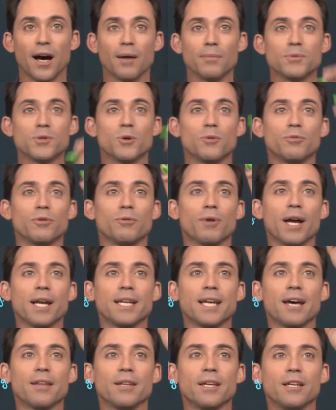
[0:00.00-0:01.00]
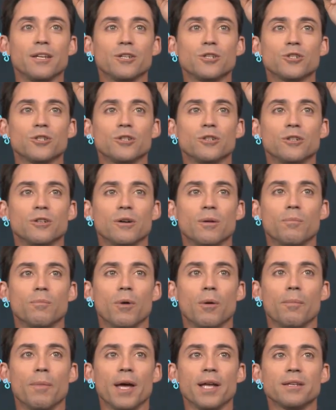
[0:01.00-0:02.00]
So if we write down the initial
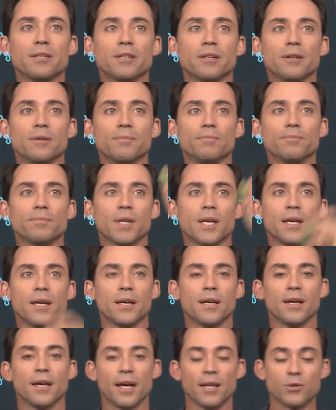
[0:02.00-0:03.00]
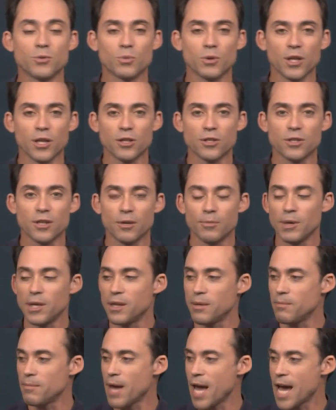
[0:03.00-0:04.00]
momentum, it's really just going to be
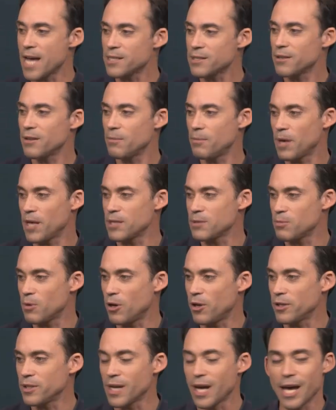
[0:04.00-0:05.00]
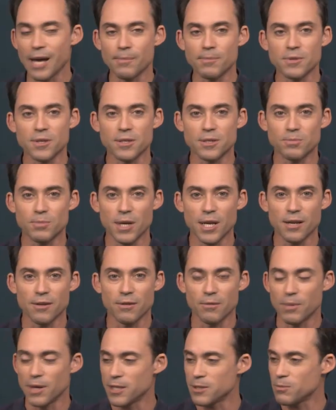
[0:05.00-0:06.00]
the mass of the baseball times the speed
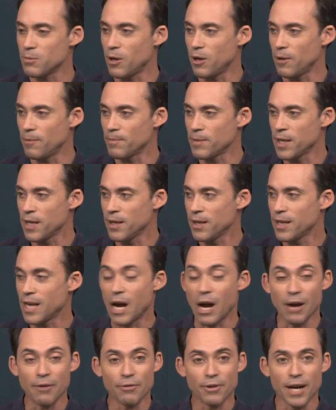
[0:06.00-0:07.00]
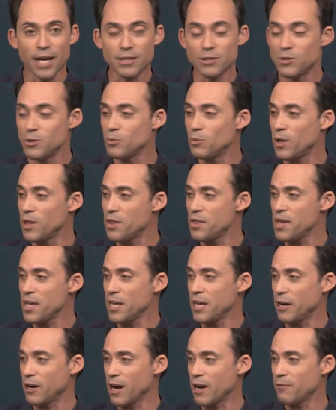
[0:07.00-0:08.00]
of the baseball. Now, I forgot to do one
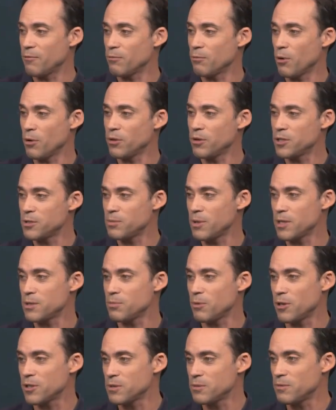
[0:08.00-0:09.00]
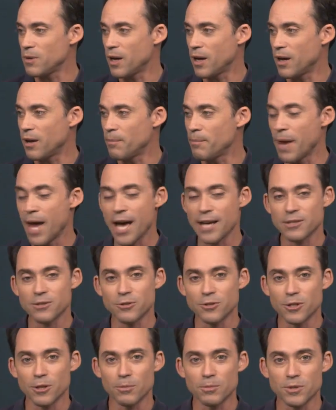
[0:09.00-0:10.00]
thing here. I wrote this baseball's mass
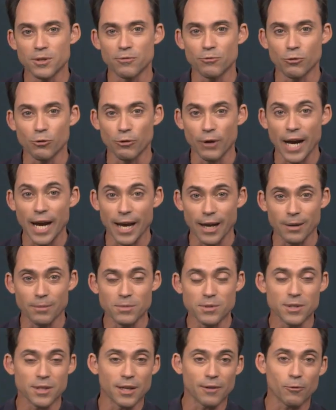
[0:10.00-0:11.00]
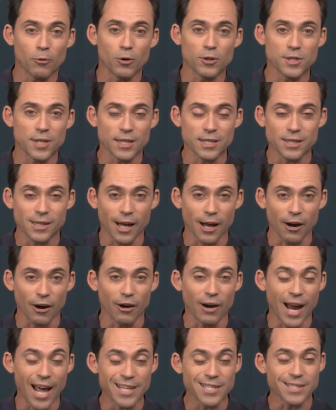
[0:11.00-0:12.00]
in terms of grams, and of course that's not
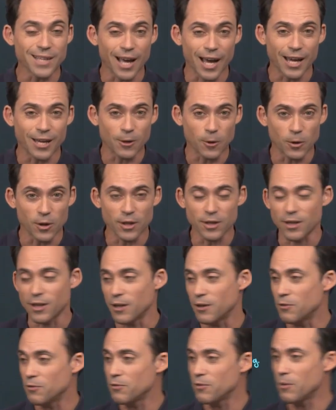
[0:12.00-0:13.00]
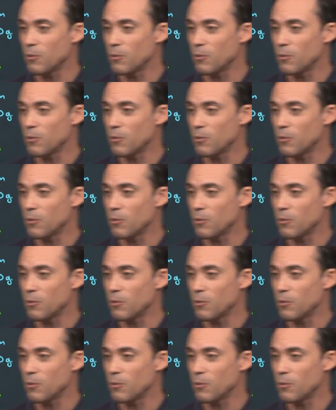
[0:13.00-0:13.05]
our SI unit of